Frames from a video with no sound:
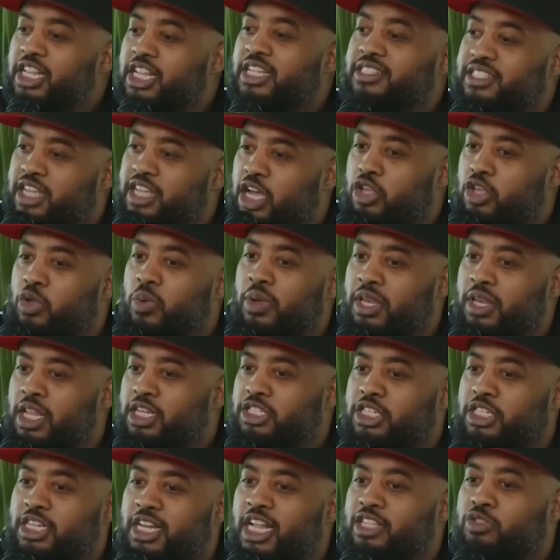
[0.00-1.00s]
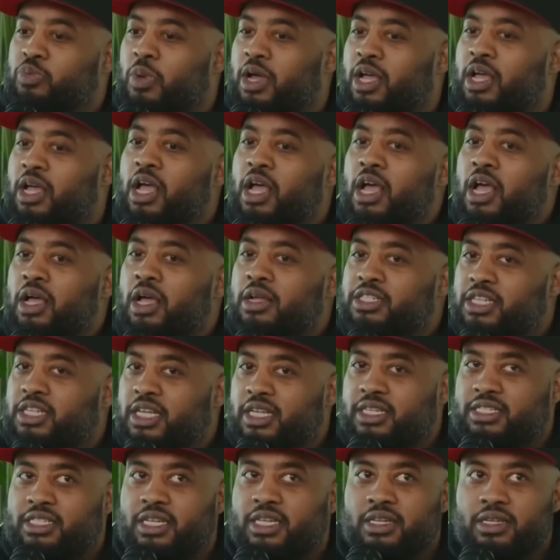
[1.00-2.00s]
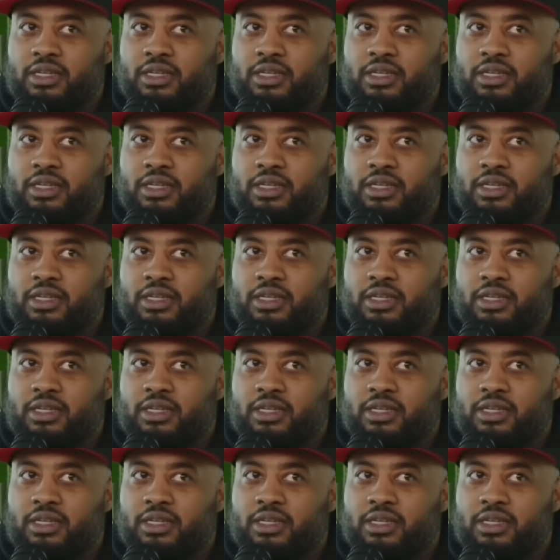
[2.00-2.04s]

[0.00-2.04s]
say she didn't tell you initially. That's why she...